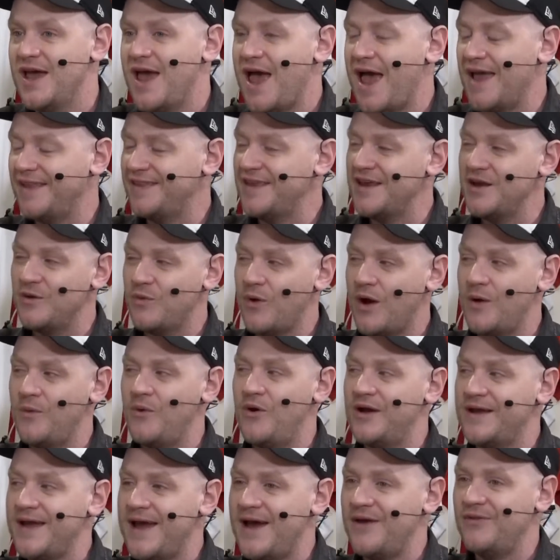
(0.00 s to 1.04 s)
And it didn't quite
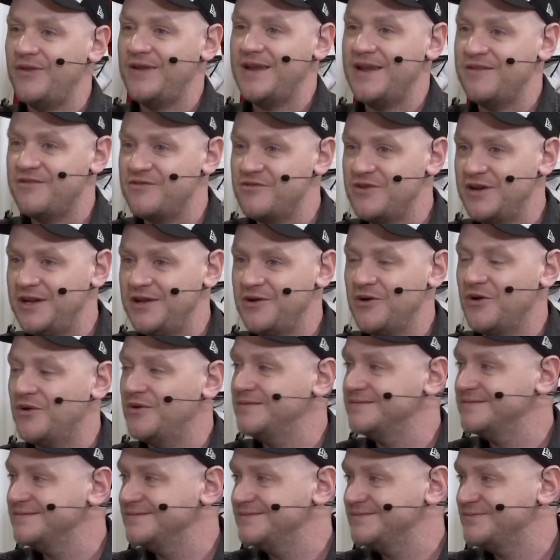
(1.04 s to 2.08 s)
work out. They never really got
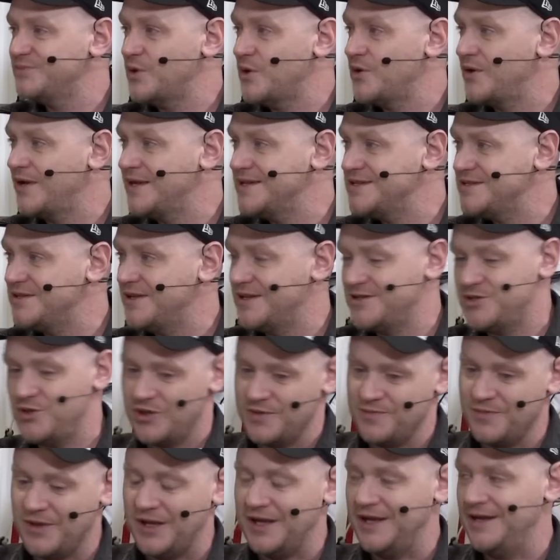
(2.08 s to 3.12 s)
broke into. They took
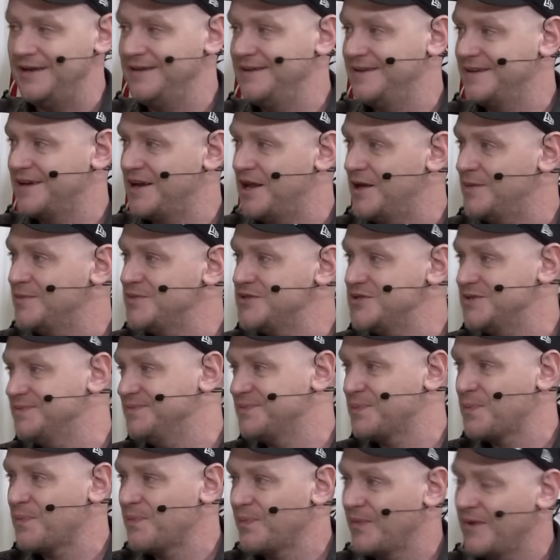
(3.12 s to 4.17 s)
the money, the clubs,
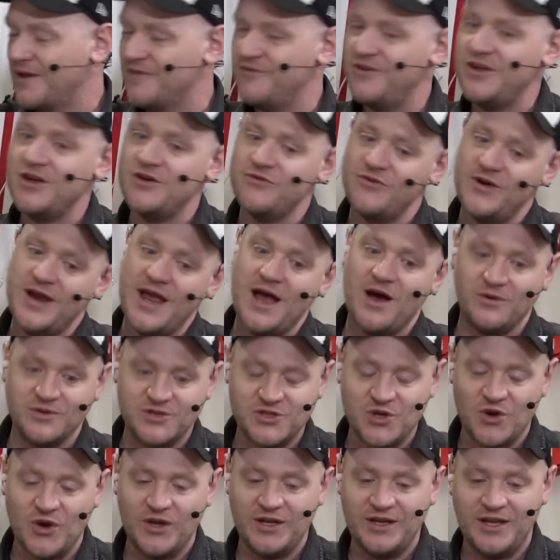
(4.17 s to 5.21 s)
and Villarreal
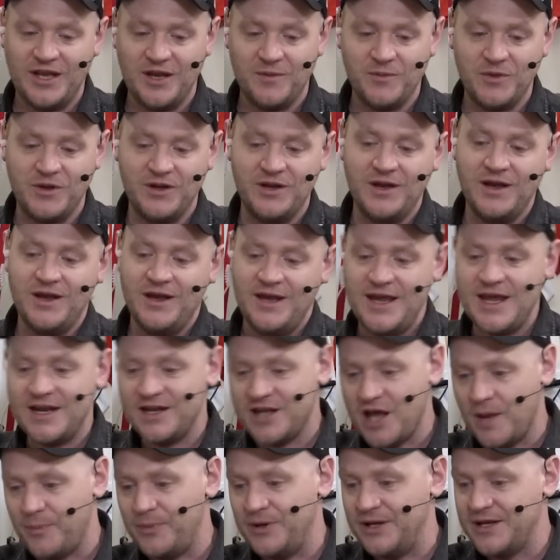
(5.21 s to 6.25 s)
signed him, and he had a
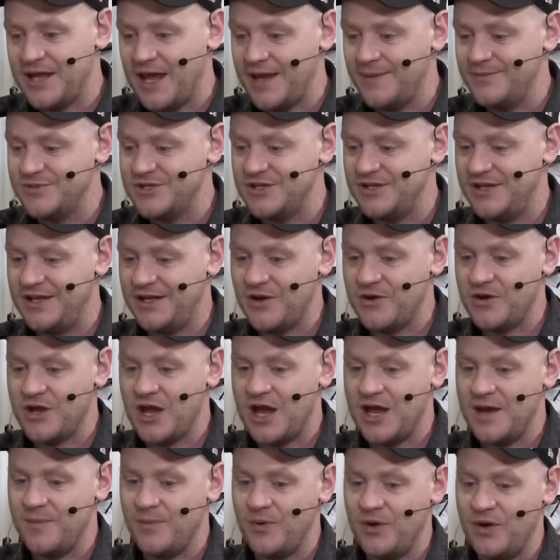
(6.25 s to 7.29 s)
couple of games and did
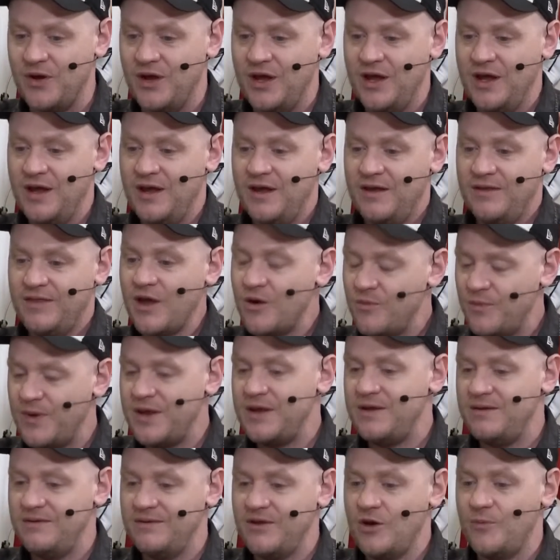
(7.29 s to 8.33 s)
okay. But they'll
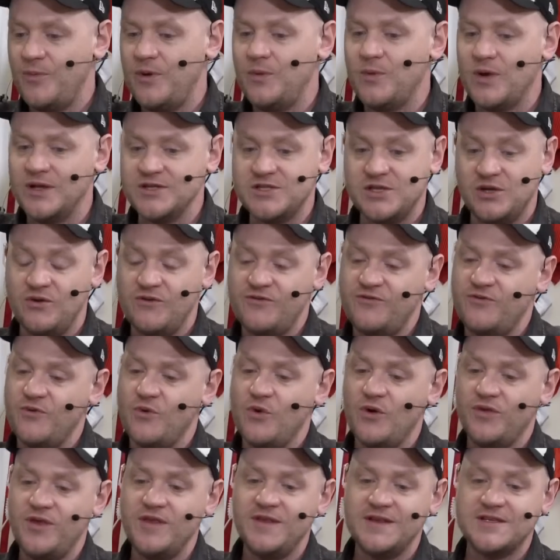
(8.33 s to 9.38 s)
be they'll be one to look
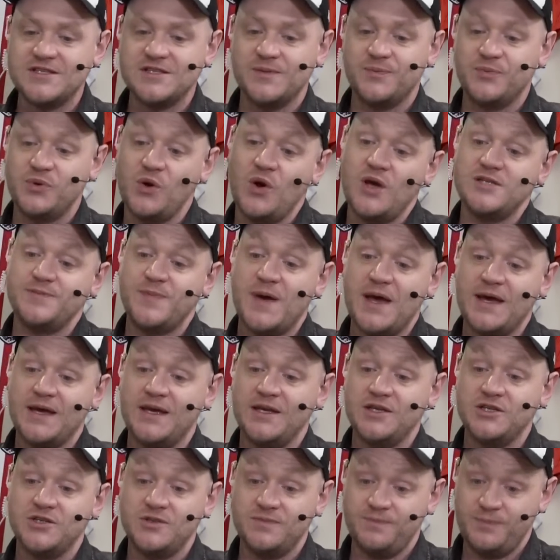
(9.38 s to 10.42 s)
for. I think the surprise
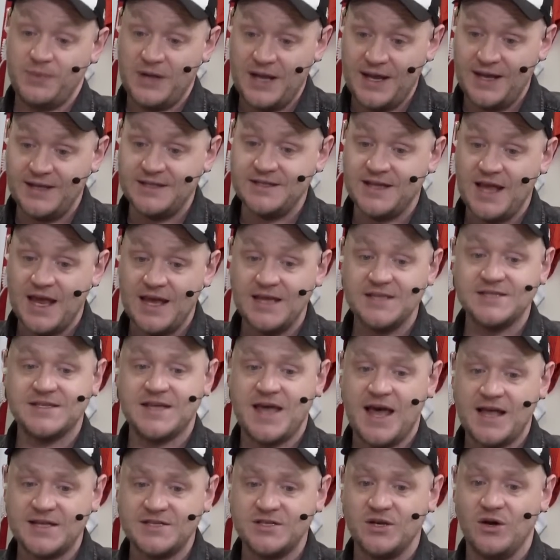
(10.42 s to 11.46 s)
package playing today is
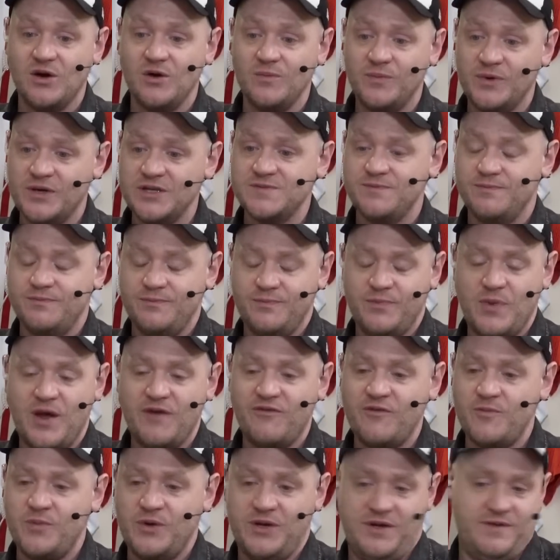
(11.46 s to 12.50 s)
Qatar because
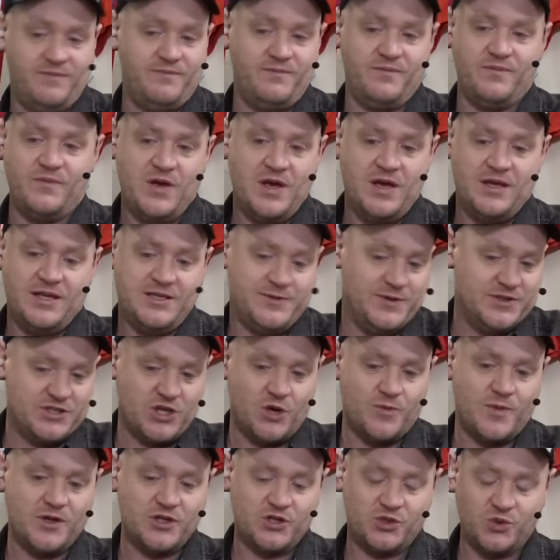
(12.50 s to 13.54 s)
everybody to be
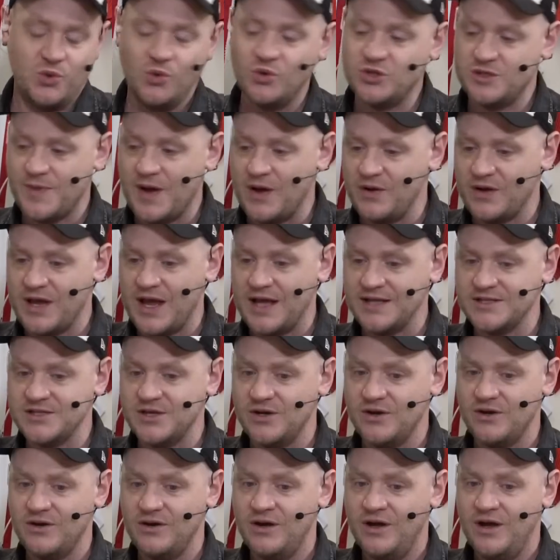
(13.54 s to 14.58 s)
so much talked about
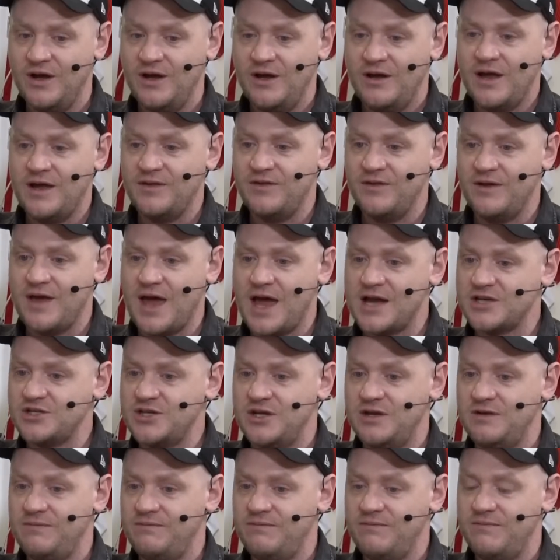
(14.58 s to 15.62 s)
Qatar uh, that
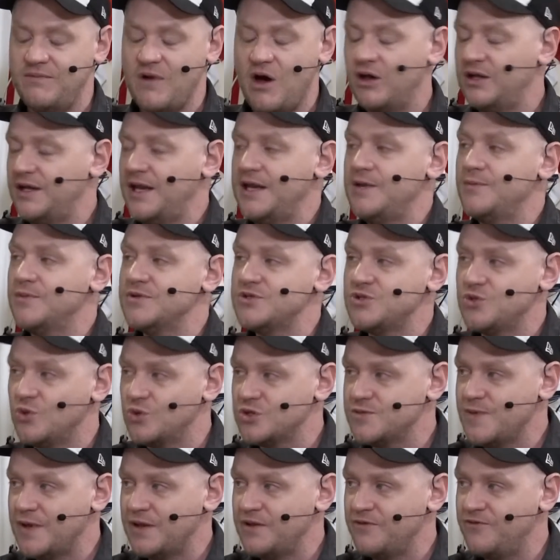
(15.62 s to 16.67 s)
actually hardly anyone's
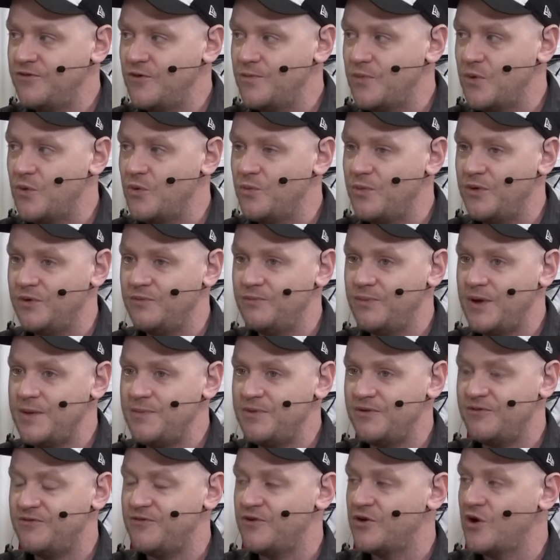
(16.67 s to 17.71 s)
talked about the football. But
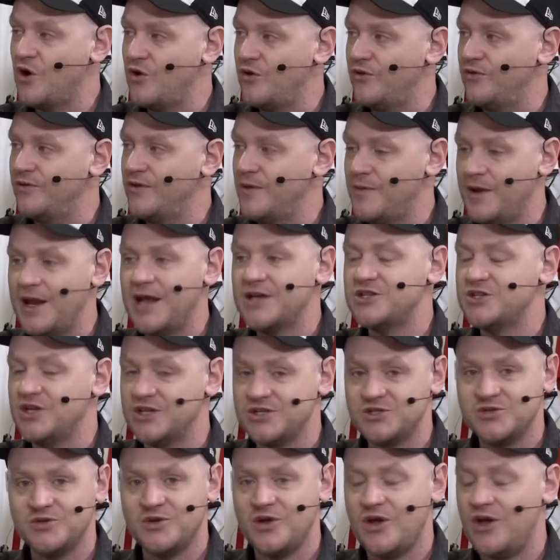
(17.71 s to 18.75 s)
people have forgotten. I mean, actually,
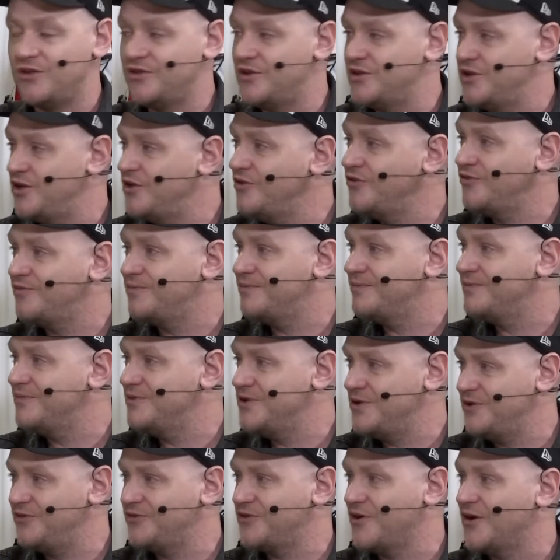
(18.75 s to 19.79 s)
I heard the news
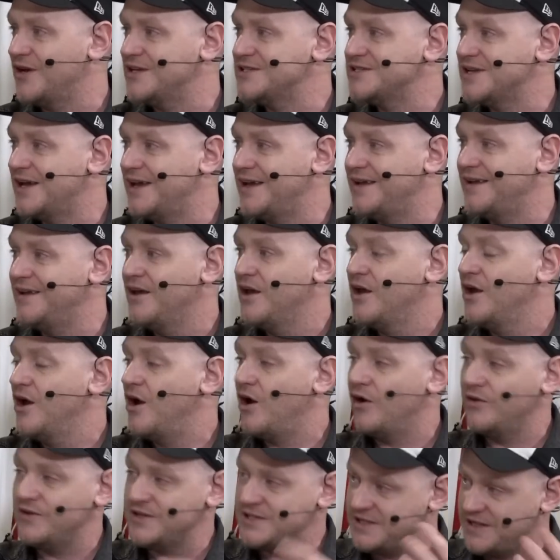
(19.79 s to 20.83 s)
news guy say,
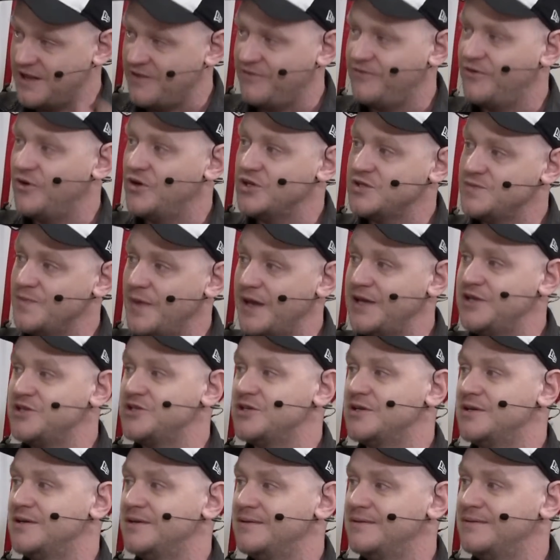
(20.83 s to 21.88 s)
"Oh, this is their first
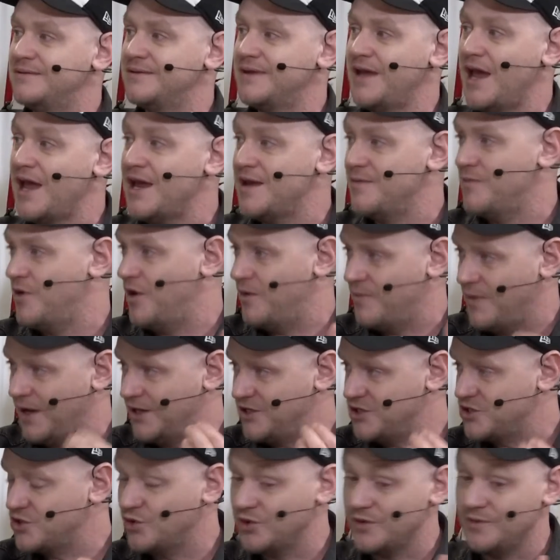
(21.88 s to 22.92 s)
major game at a
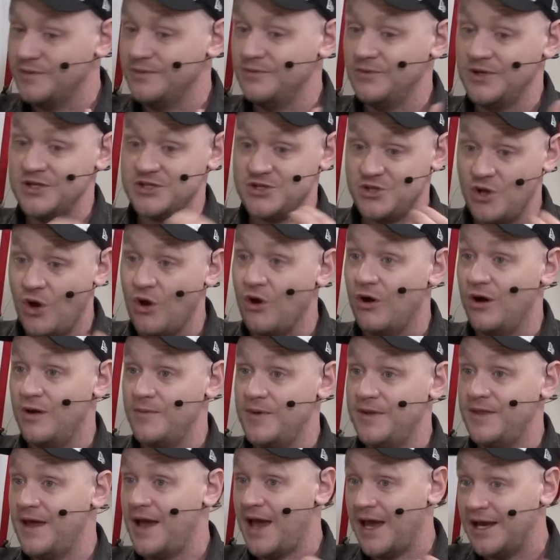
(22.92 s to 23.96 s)
major tournament." Well, it's not. I
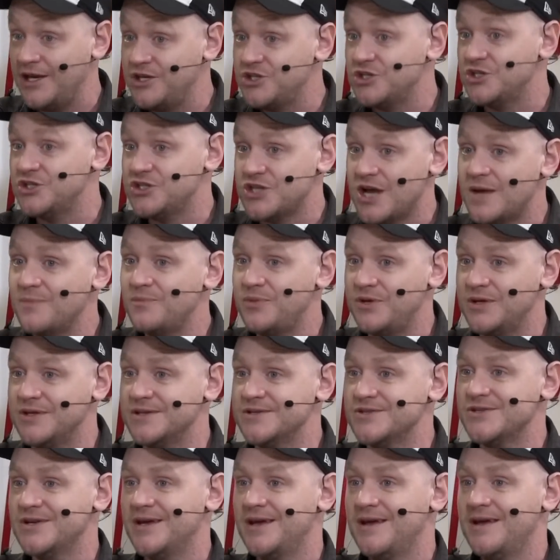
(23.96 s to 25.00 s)
mean, they're Asian
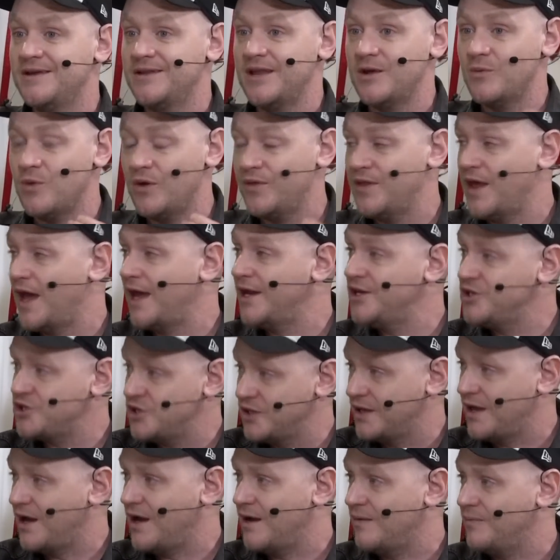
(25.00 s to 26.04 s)
champions. Mm. They won the
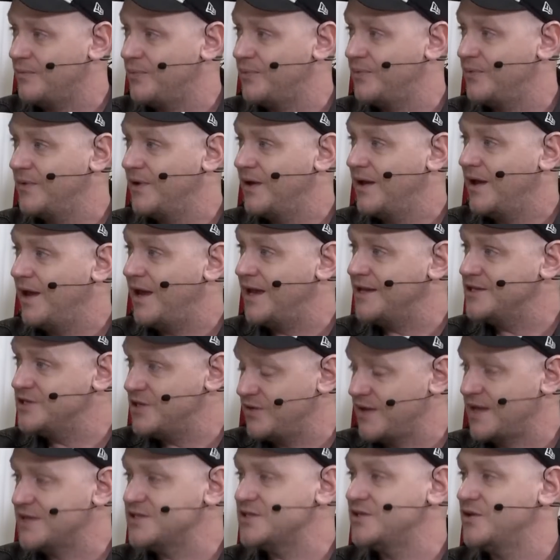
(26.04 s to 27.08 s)
Asian Cup in
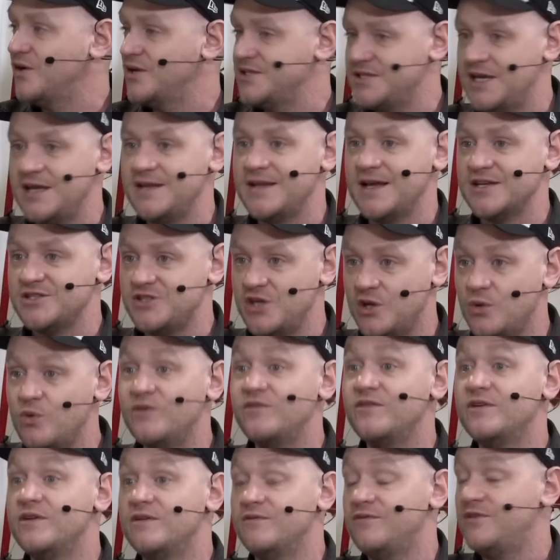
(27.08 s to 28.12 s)
2019. That's the
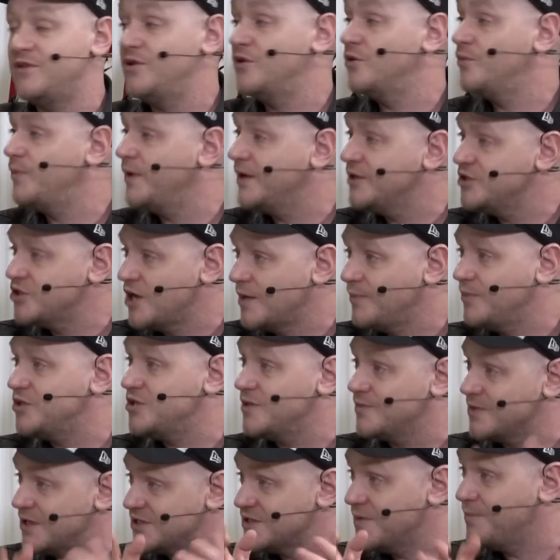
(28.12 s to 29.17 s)
equivalent of the European
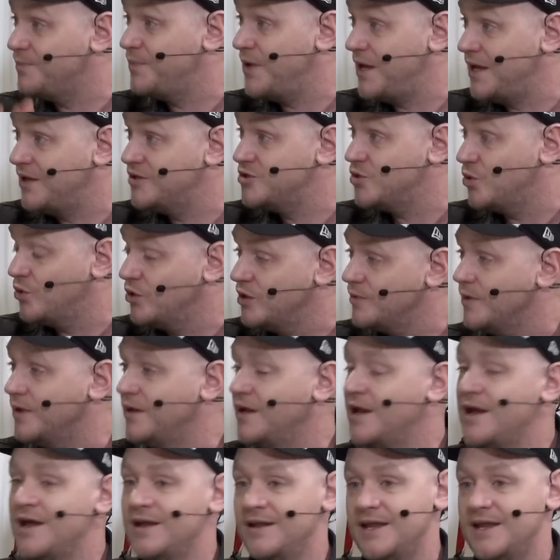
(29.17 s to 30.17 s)
Championships. That's a big tournament.